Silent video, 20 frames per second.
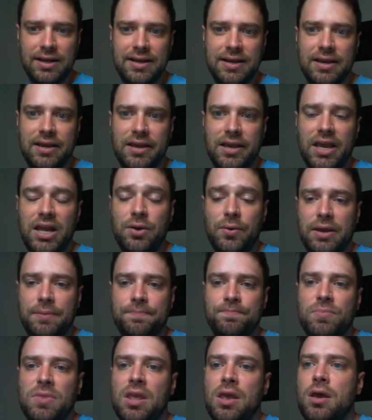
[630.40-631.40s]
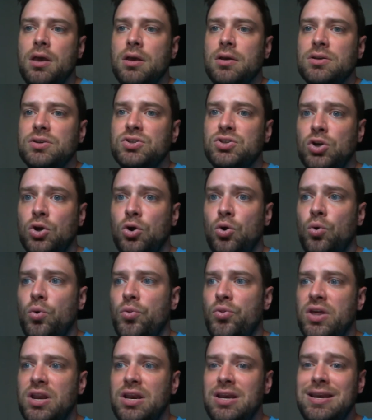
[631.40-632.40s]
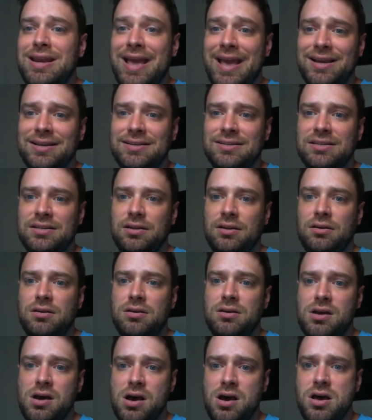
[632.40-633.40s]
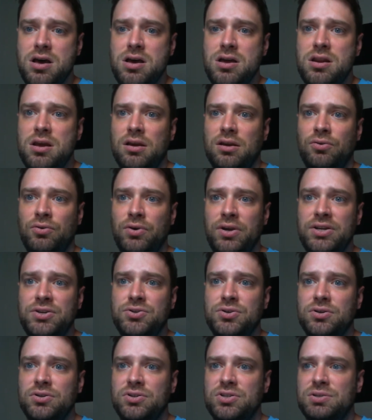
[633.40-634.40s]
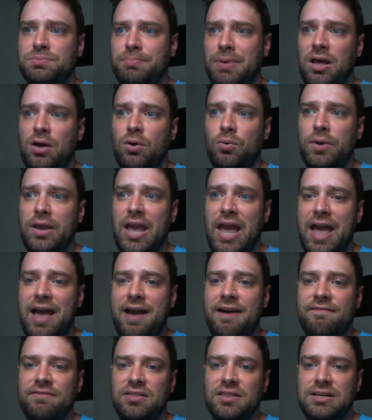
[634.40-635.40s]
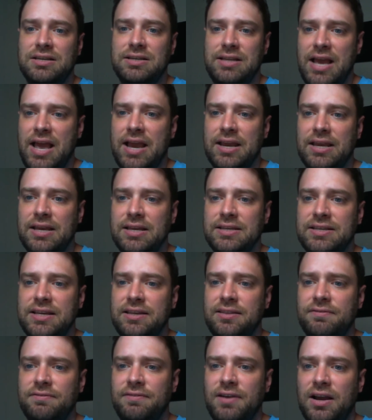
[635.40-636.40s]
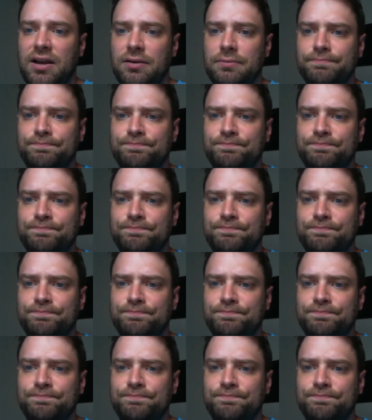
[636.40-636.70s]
Anyway, so the next non-creature spell we have in the deck is Aether Vial.